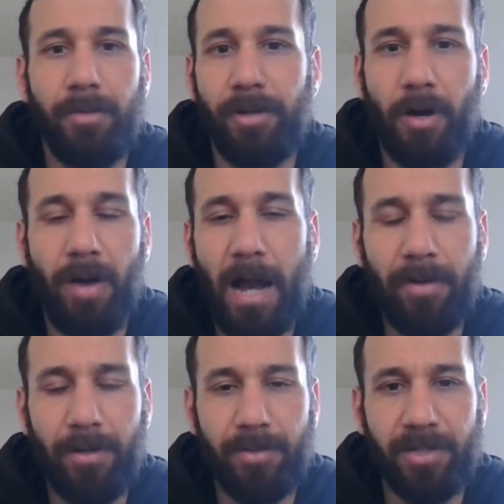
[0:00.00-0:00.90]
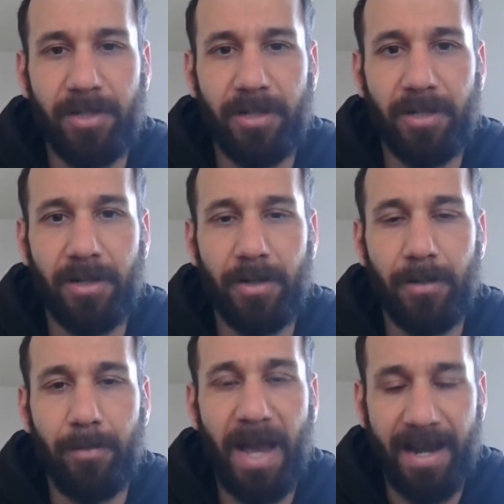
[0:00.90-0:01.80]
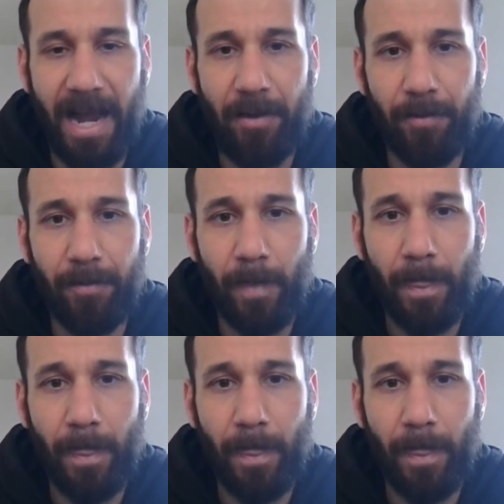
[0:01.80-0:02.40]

you know, how he was going to pan out.